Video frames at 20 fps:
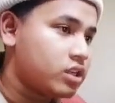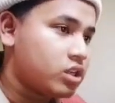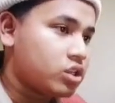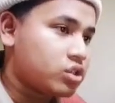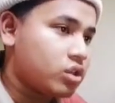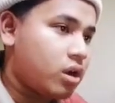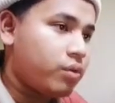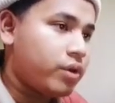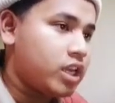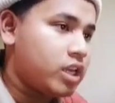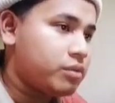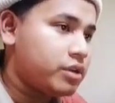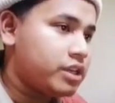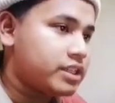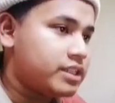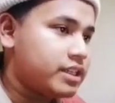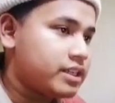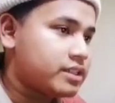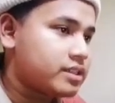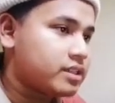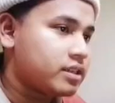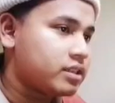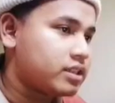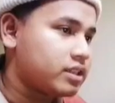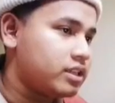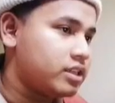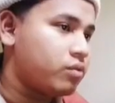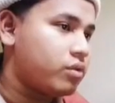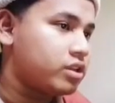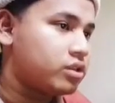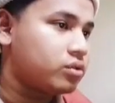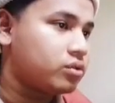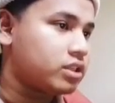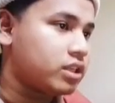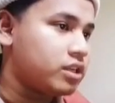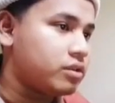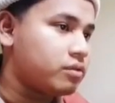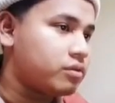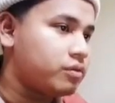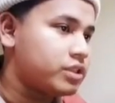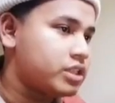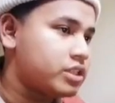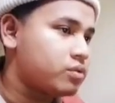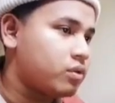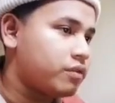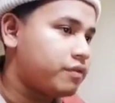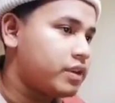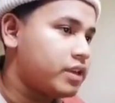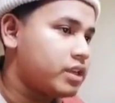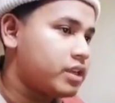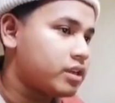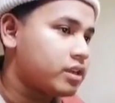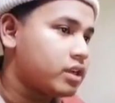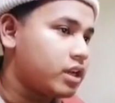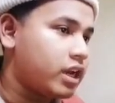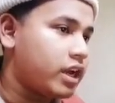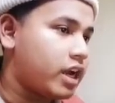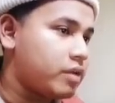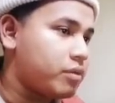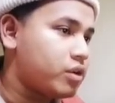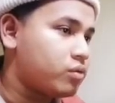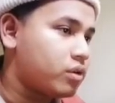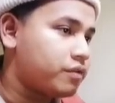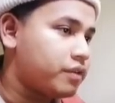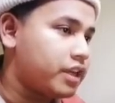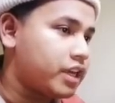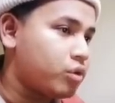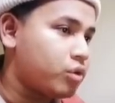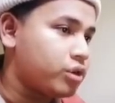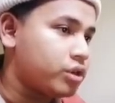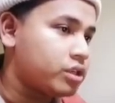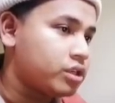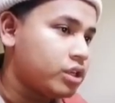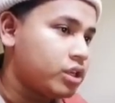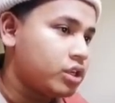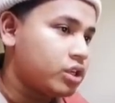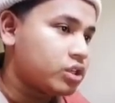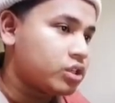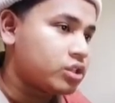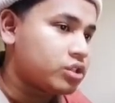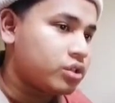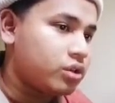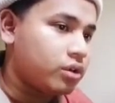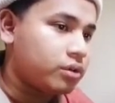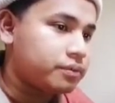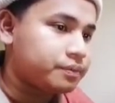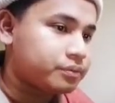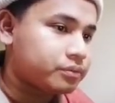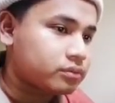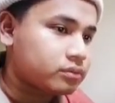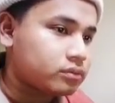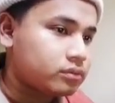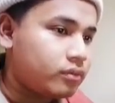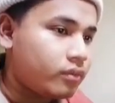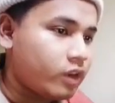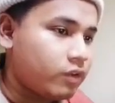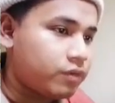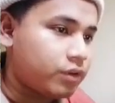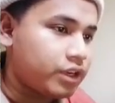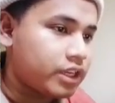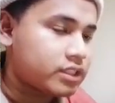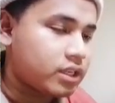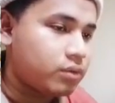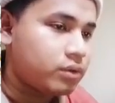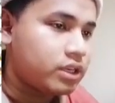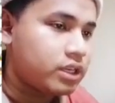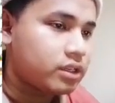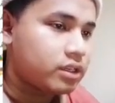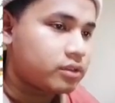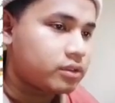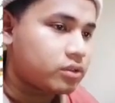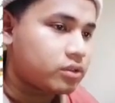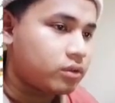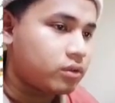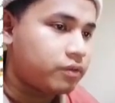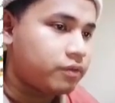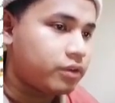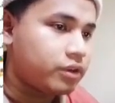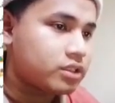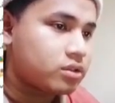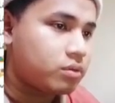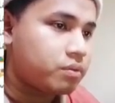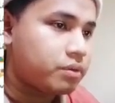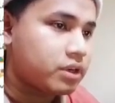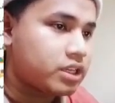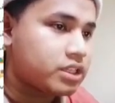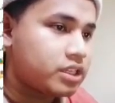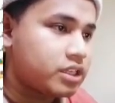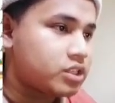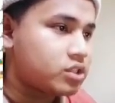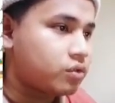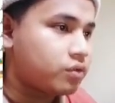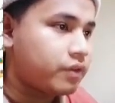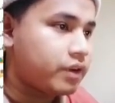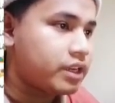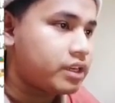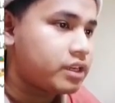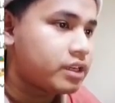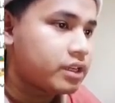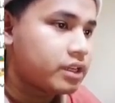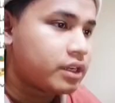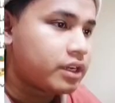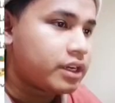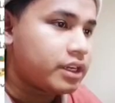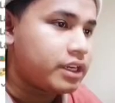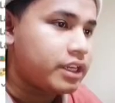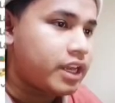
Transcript: So our element is just 3, 1, 2, 3, which is Wafiy, Aiman, Wafiy, and Amon. So for next operation is to find the